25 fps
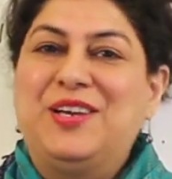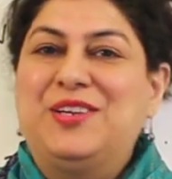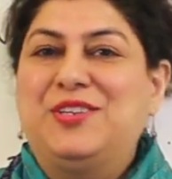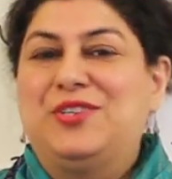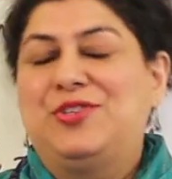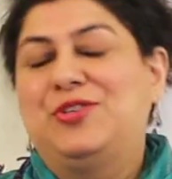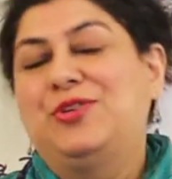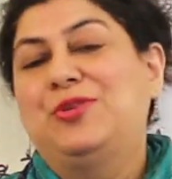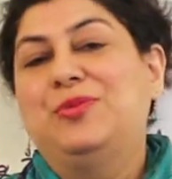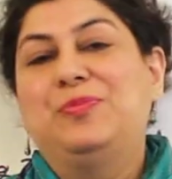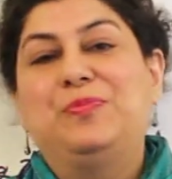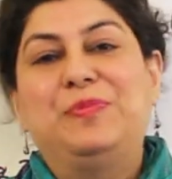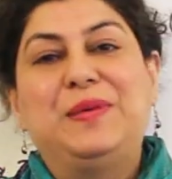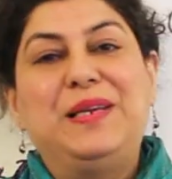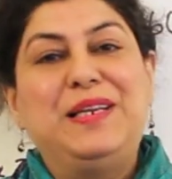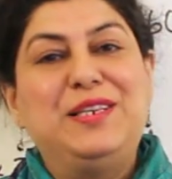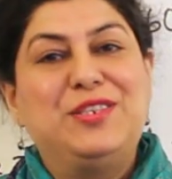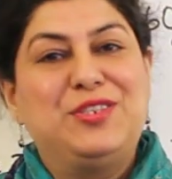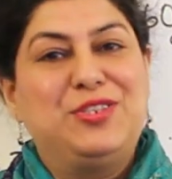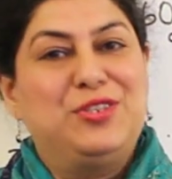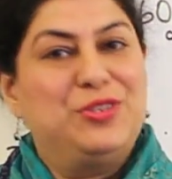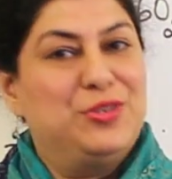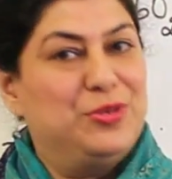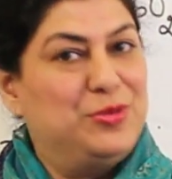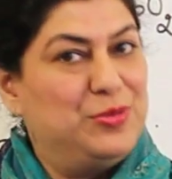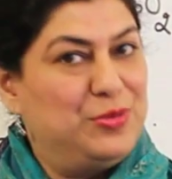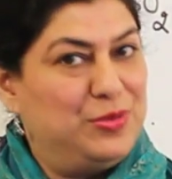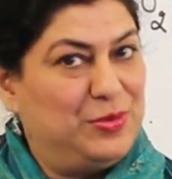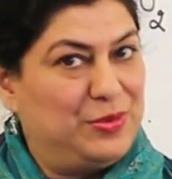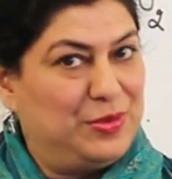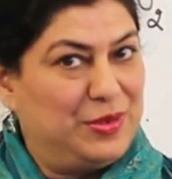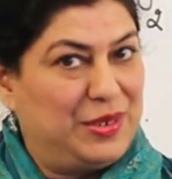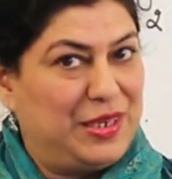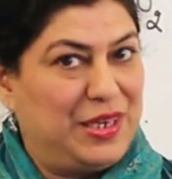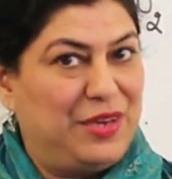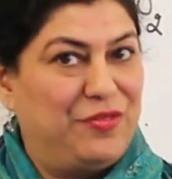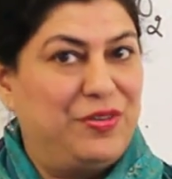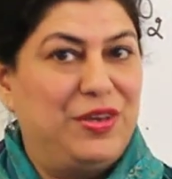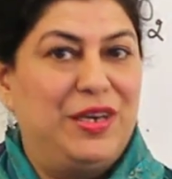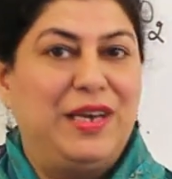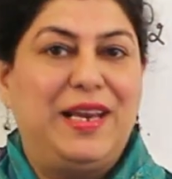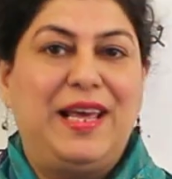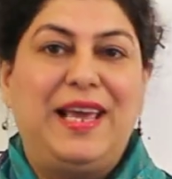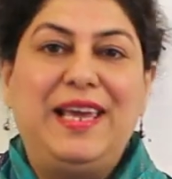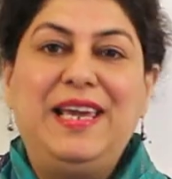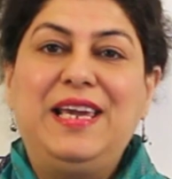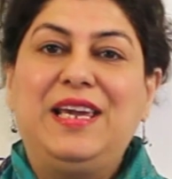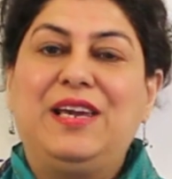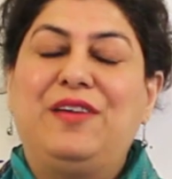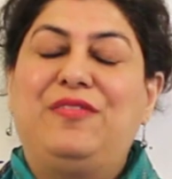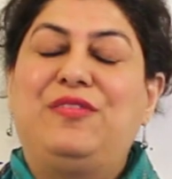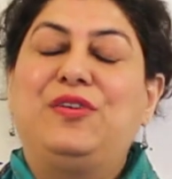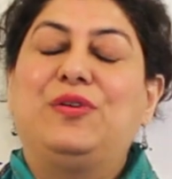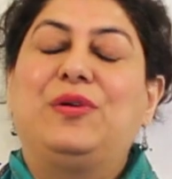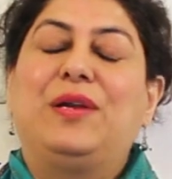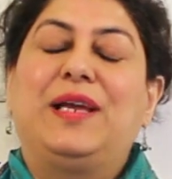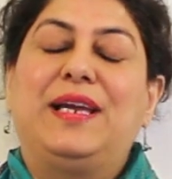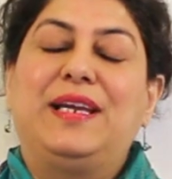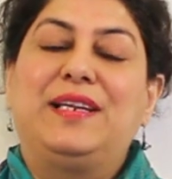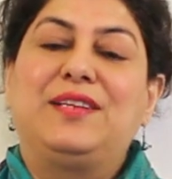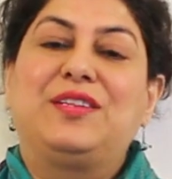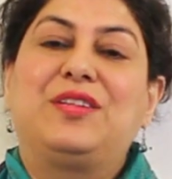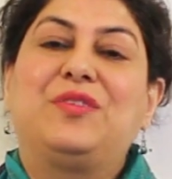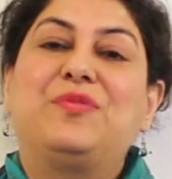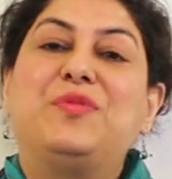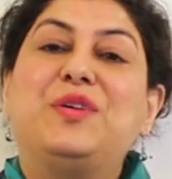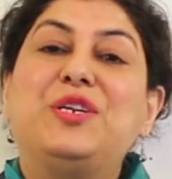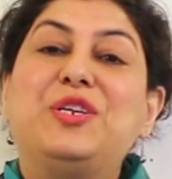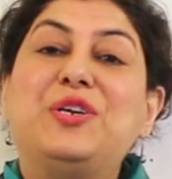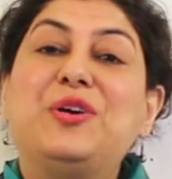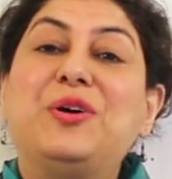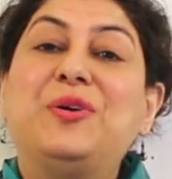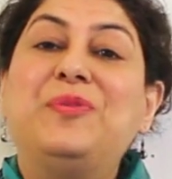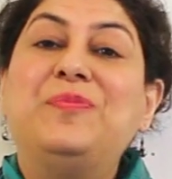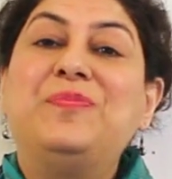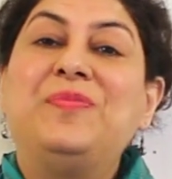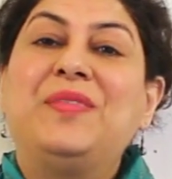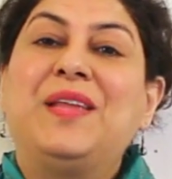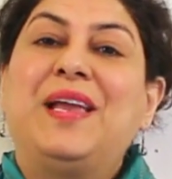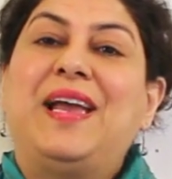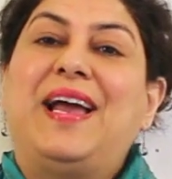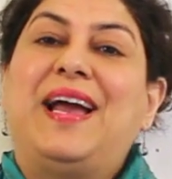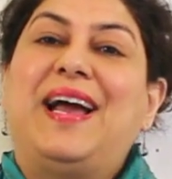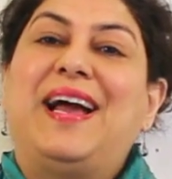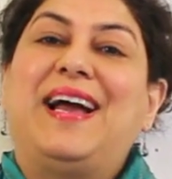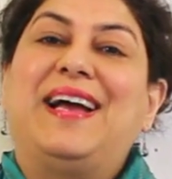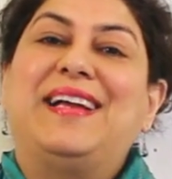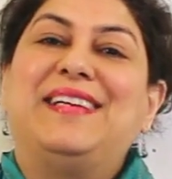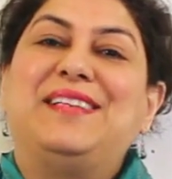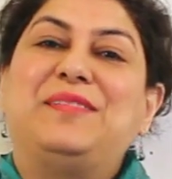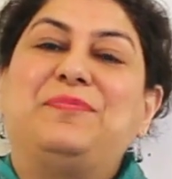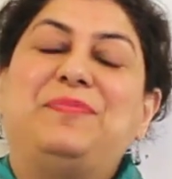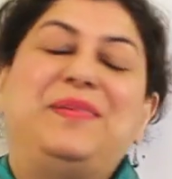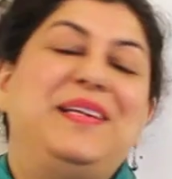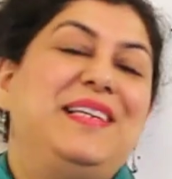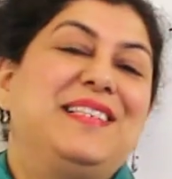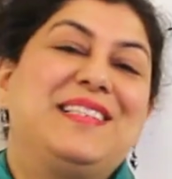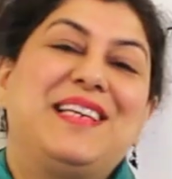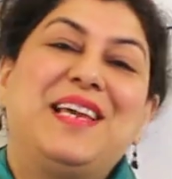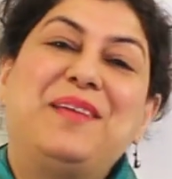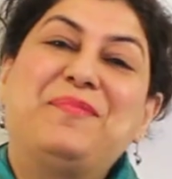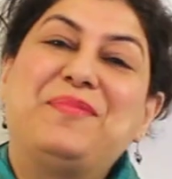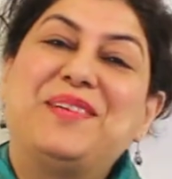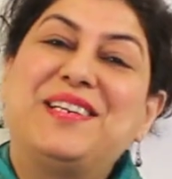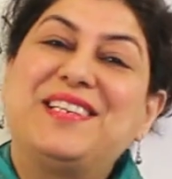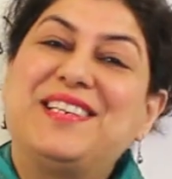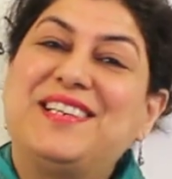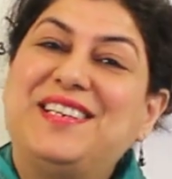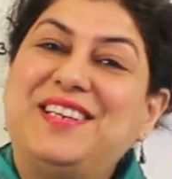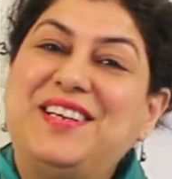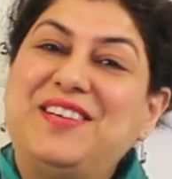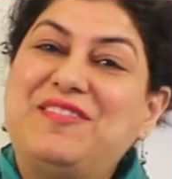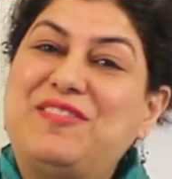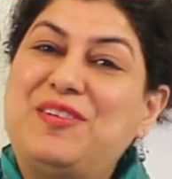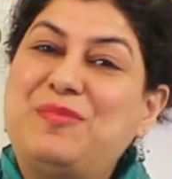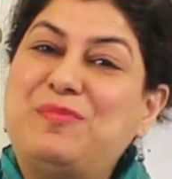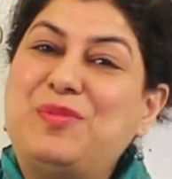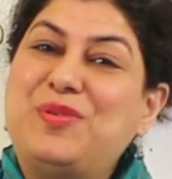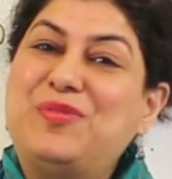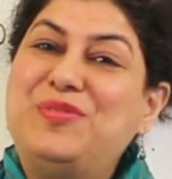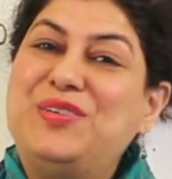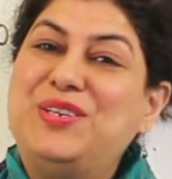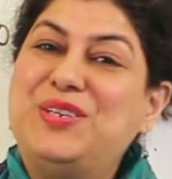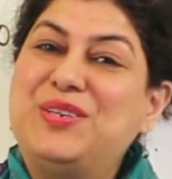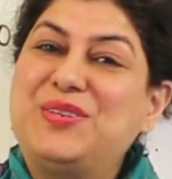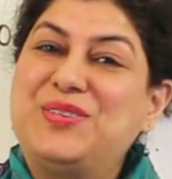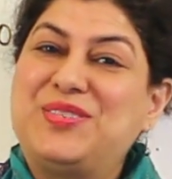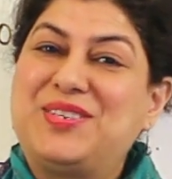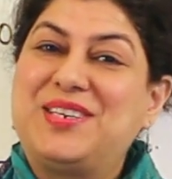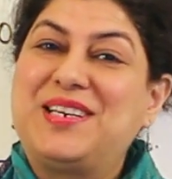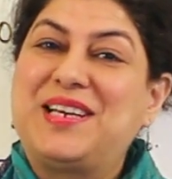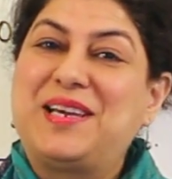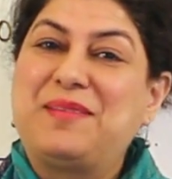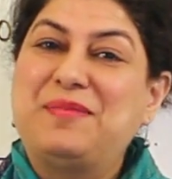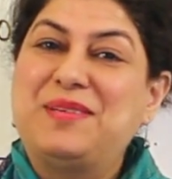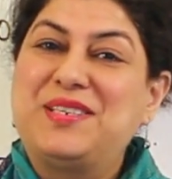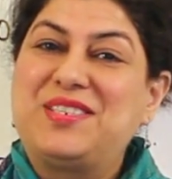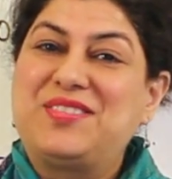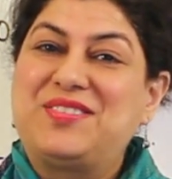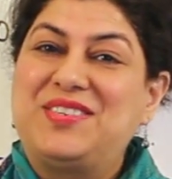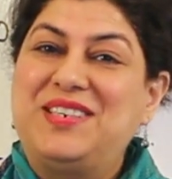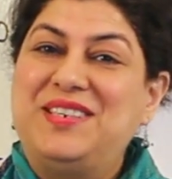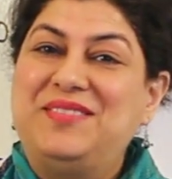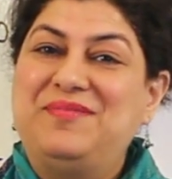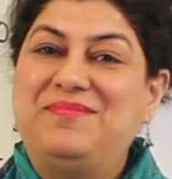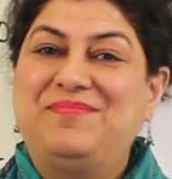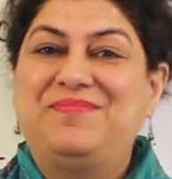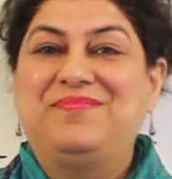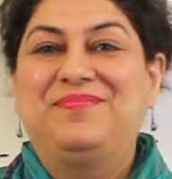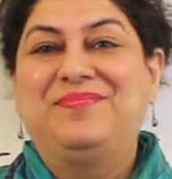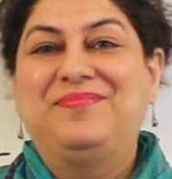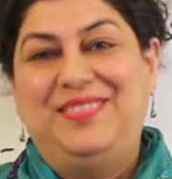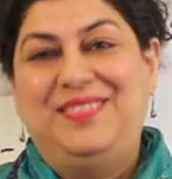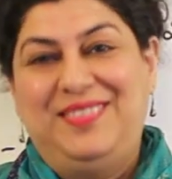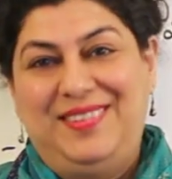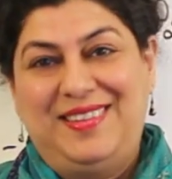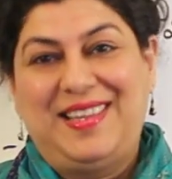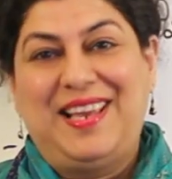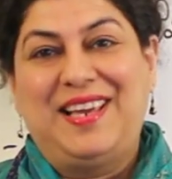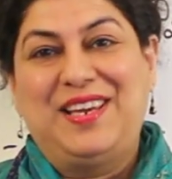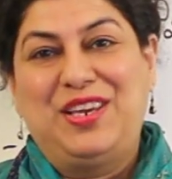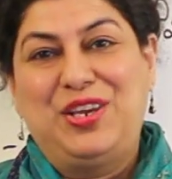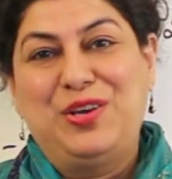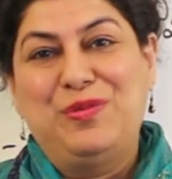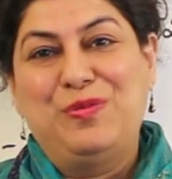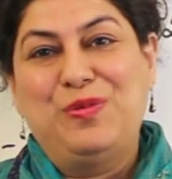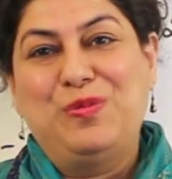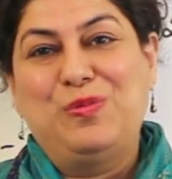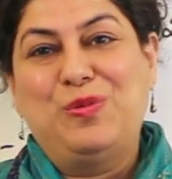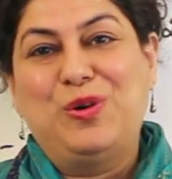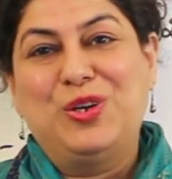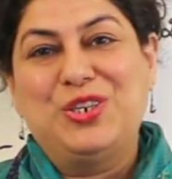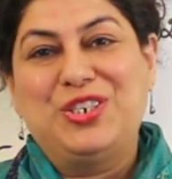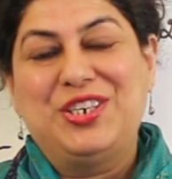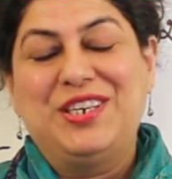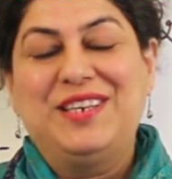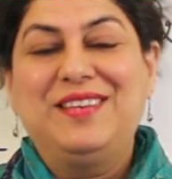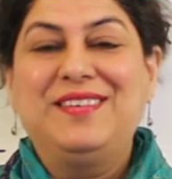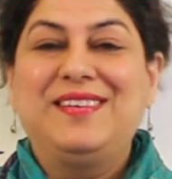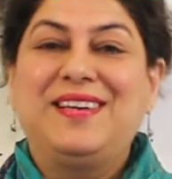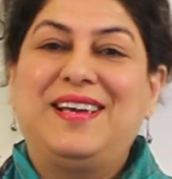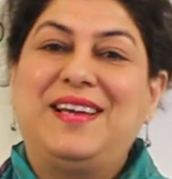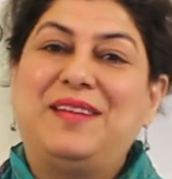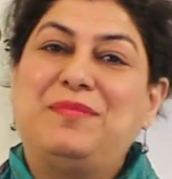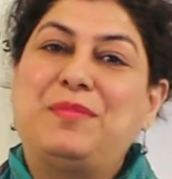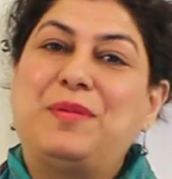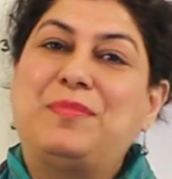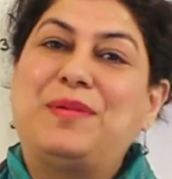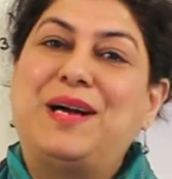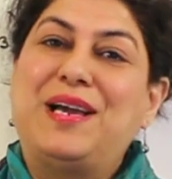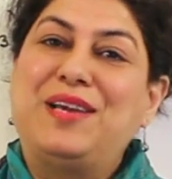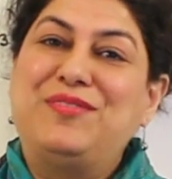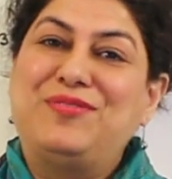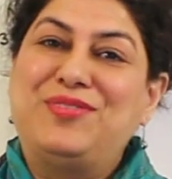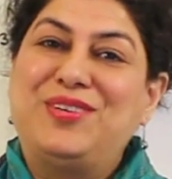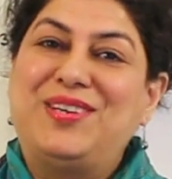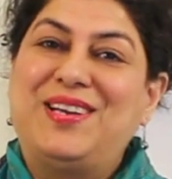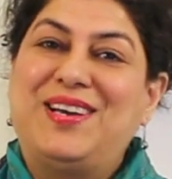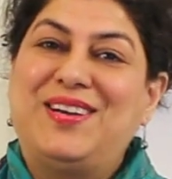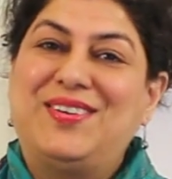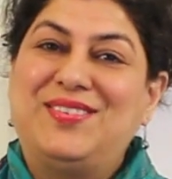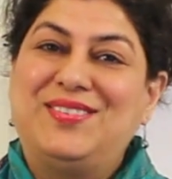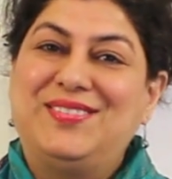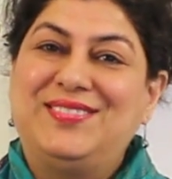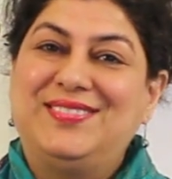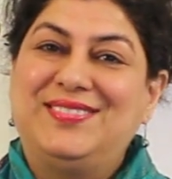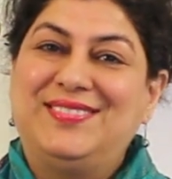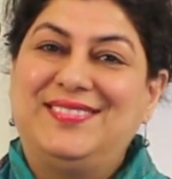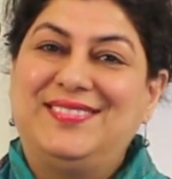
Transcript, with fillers: So please do give a like if you like the video and please keep returning for more videos on chemistry. Thank you for watching and bye bye for now.